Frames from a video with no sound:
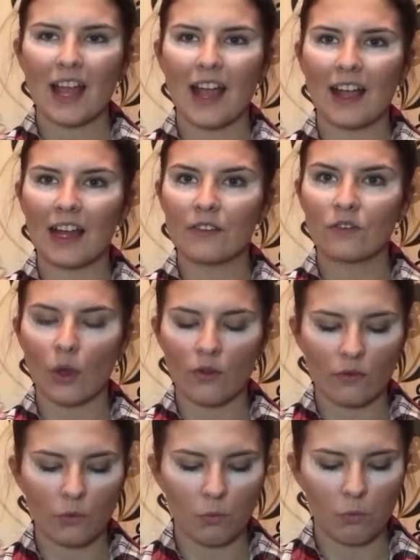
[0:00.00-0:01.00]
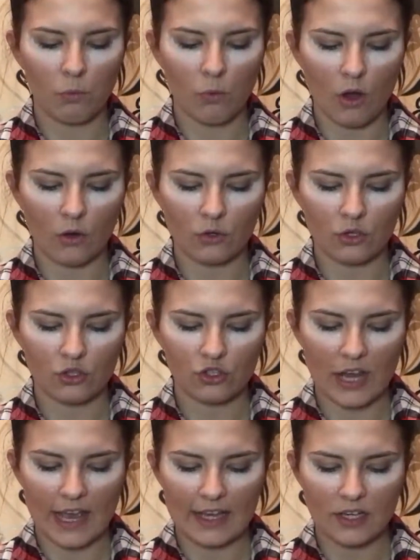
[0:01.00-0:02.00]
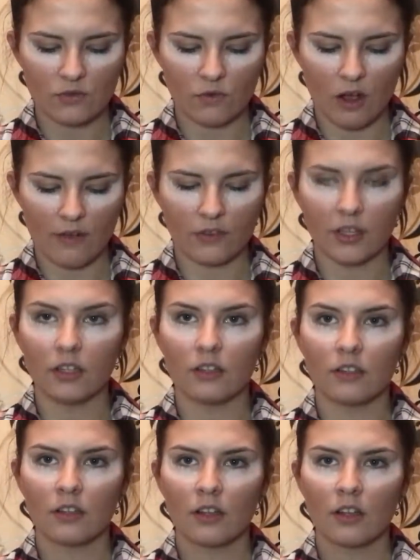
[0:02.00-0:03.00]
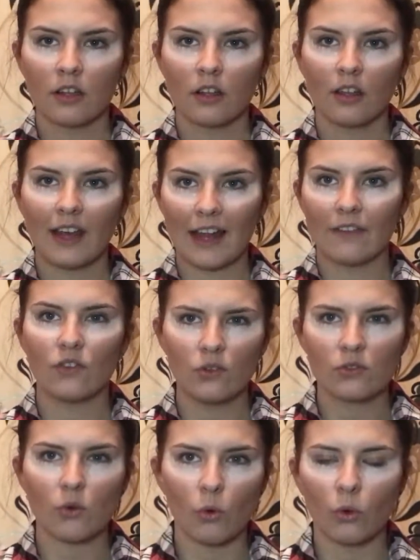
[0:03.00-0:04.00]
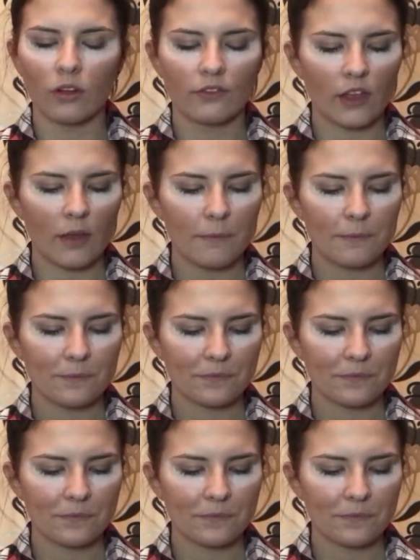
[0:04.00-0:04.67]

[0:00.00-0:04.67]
I kind of go for one shade rather than kind of use all of them.